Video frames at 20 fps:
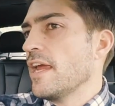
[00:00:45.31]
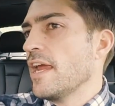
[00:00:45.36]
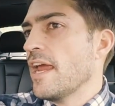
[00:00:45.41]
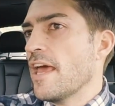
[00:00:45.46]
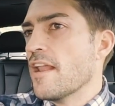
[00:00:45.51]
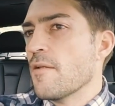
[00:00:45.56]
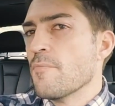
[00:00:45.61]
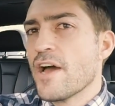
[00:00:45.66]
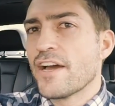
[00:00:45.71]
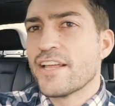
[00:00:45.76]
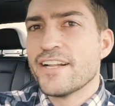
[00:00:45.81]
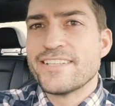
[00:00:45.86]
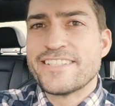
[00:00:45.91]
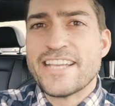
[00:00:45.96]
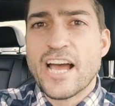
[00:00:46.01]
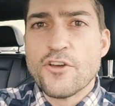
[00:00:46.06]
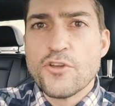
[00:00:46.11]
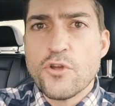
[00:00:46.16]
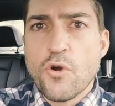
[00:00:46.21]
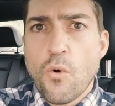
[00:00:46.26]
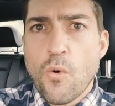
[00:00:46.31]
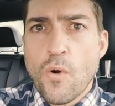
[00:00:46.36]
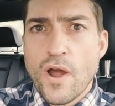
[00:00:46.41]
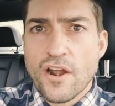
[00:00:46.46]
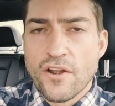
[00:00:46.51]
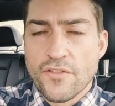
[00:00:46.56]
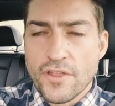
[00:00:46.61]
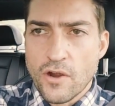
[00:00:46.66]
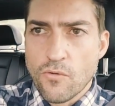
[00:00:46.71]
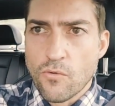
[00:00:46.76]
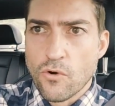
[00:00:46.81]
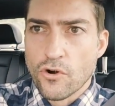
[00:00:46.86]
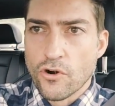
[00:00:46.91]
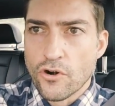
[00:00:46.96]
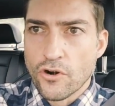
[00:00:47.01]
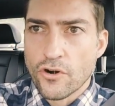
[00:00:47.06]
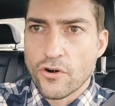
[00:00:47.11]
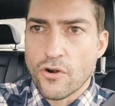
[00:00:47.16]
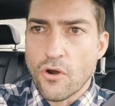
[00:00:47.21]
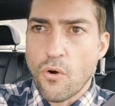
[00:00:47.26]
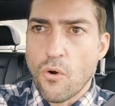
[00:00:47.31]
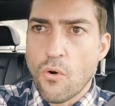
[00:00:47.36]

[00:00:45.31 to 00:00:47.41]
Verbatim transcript: And I'm not gonna tell you where they were